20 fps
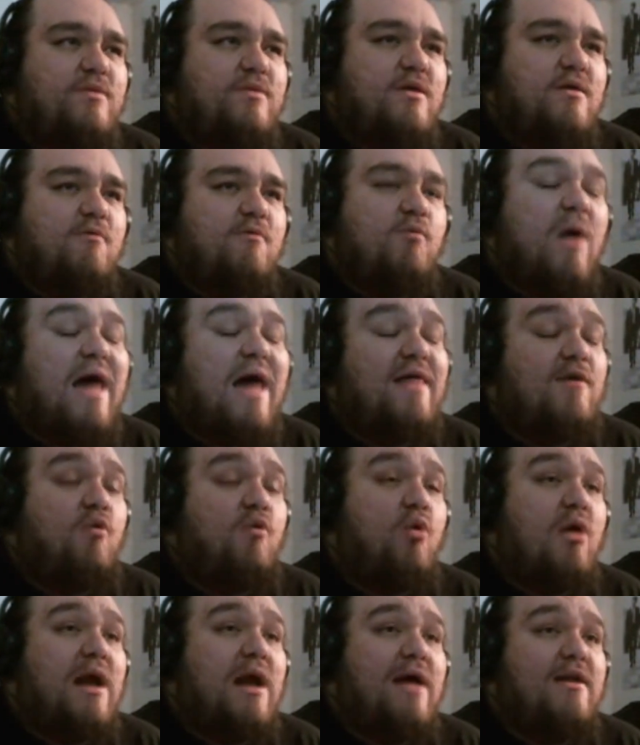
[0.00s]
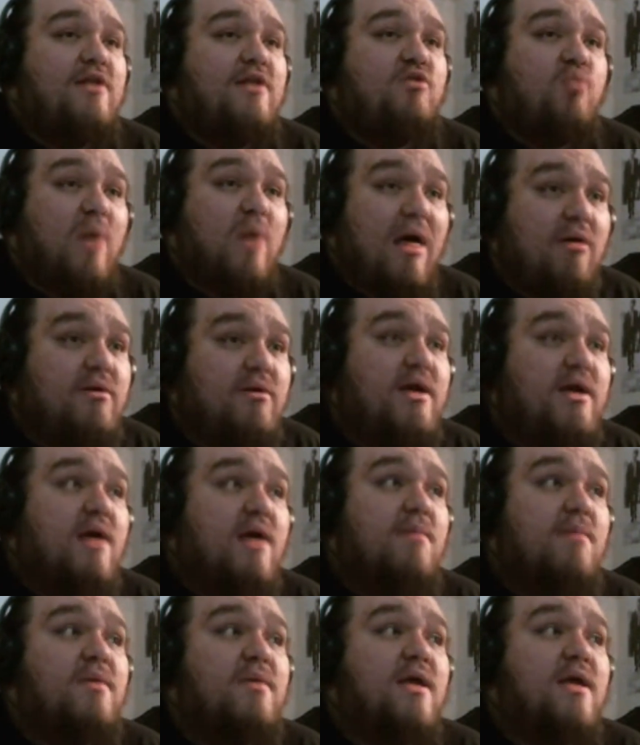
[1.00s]
while it wore out its
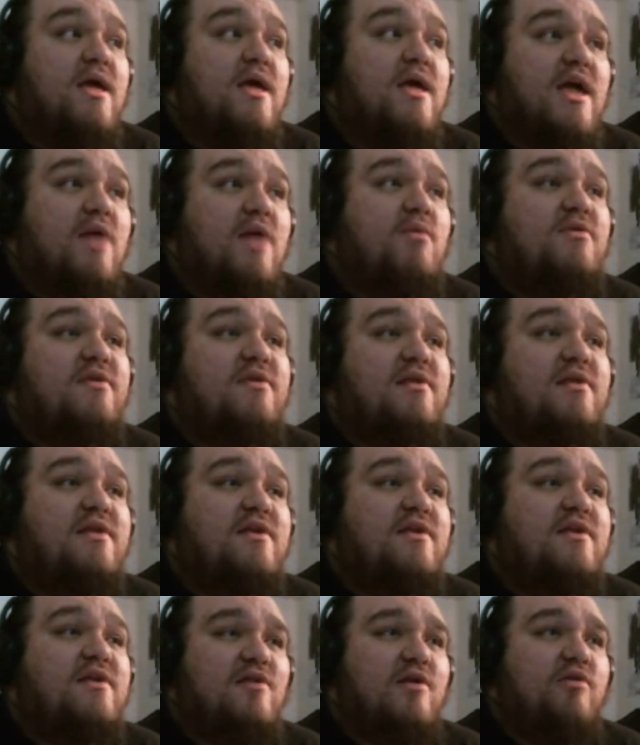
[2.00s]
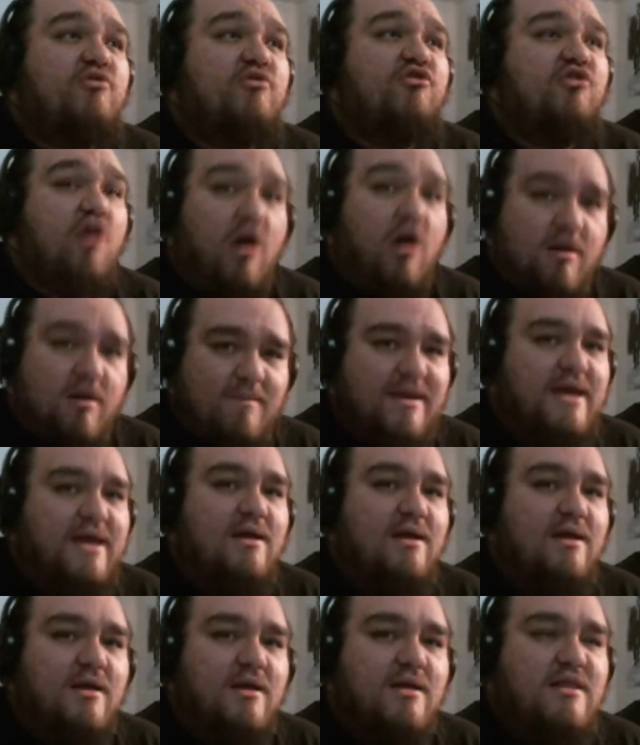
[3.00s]
welcome, it was at least a little
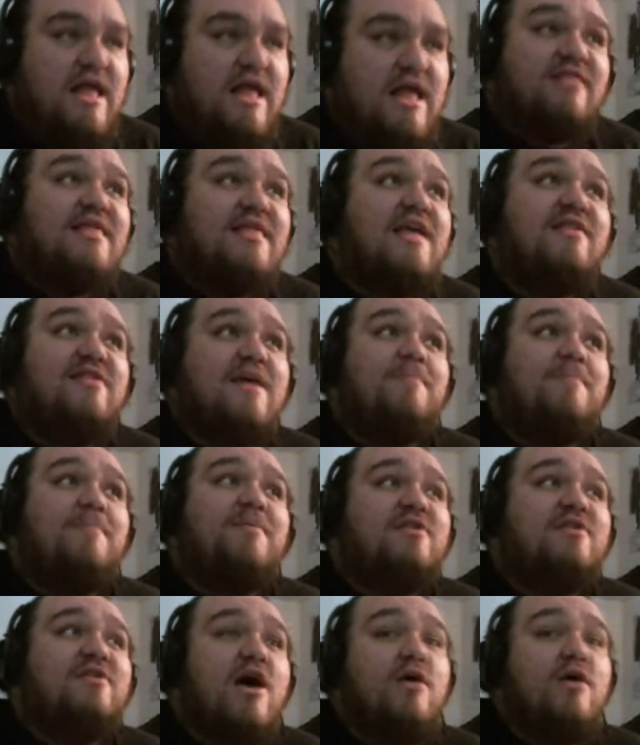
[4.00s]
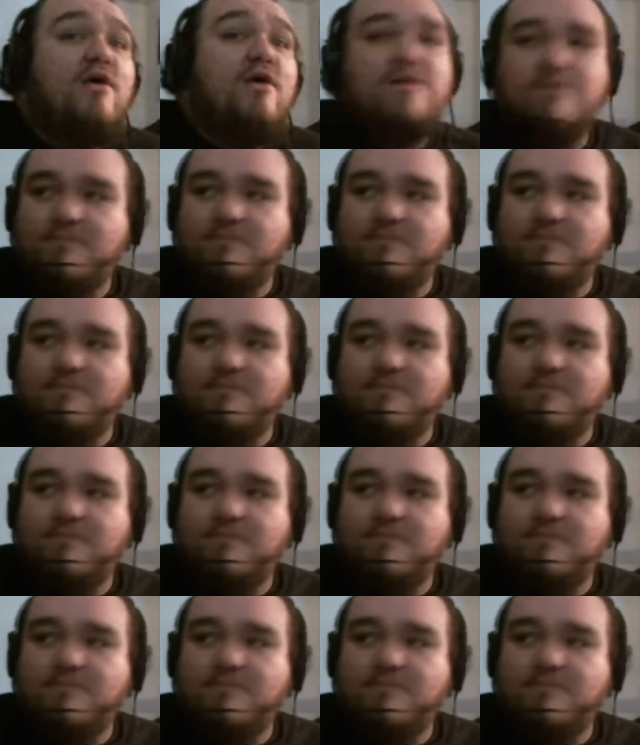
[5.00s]
charming. Not this episode.